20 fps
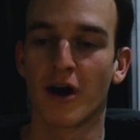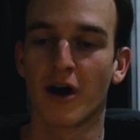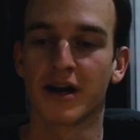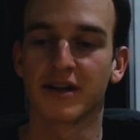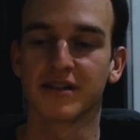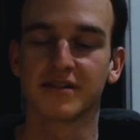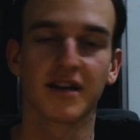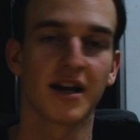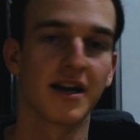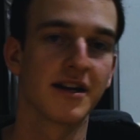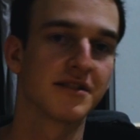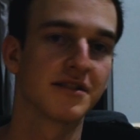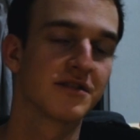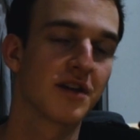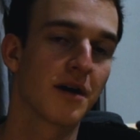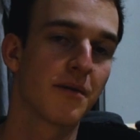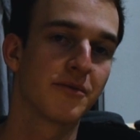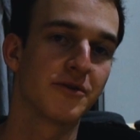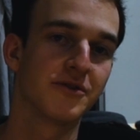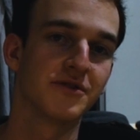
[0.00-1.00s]
I decided to
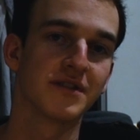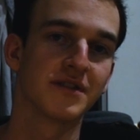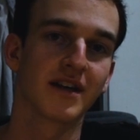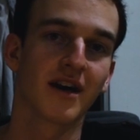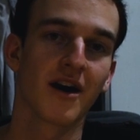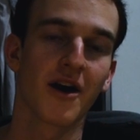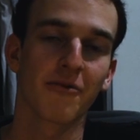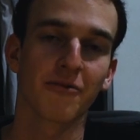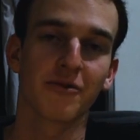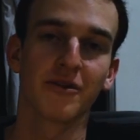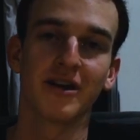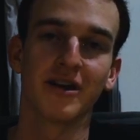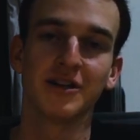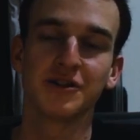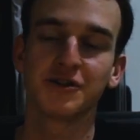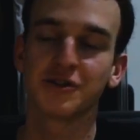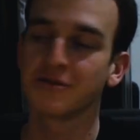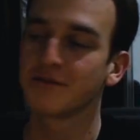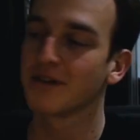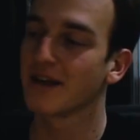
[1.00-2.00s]
stop using Unreal
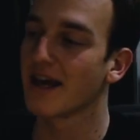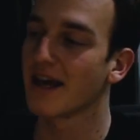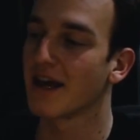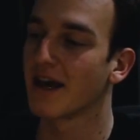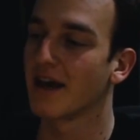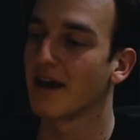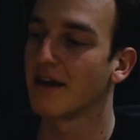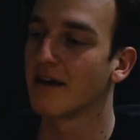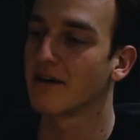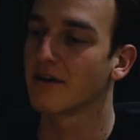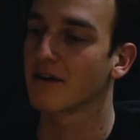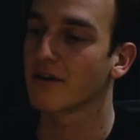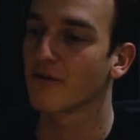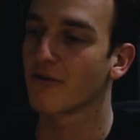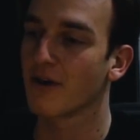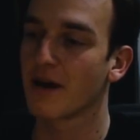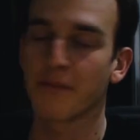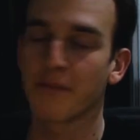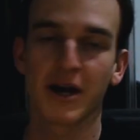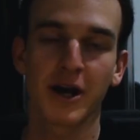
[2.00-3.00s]
Engine and create
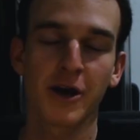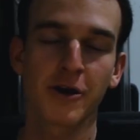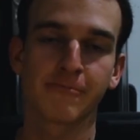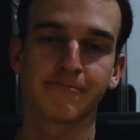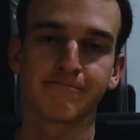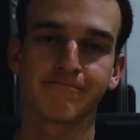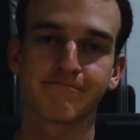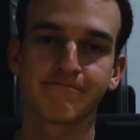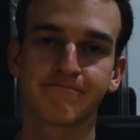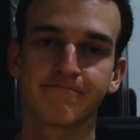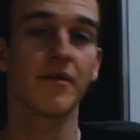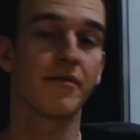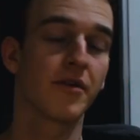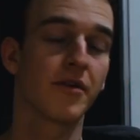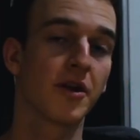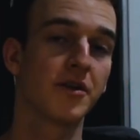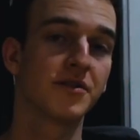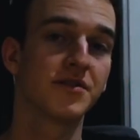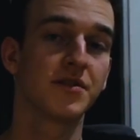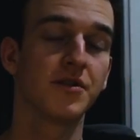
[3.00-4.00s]
my own. But yeah, for
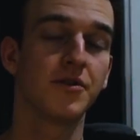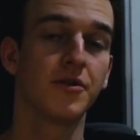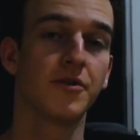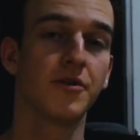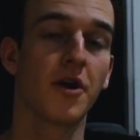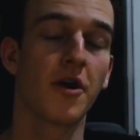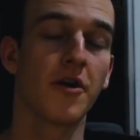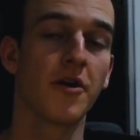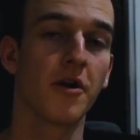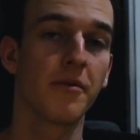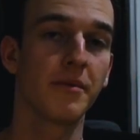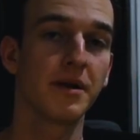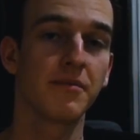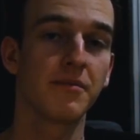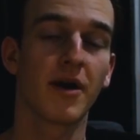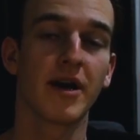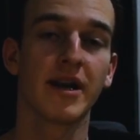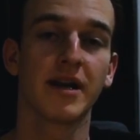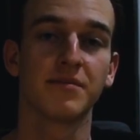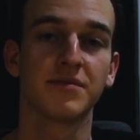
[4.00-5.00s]
those of you who don't know me, my
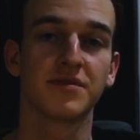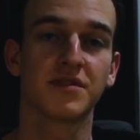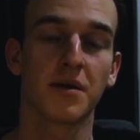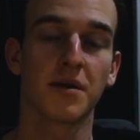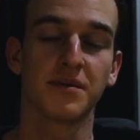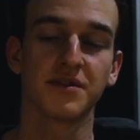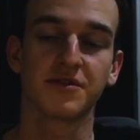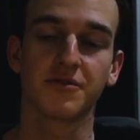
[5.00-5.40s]
name's Thomas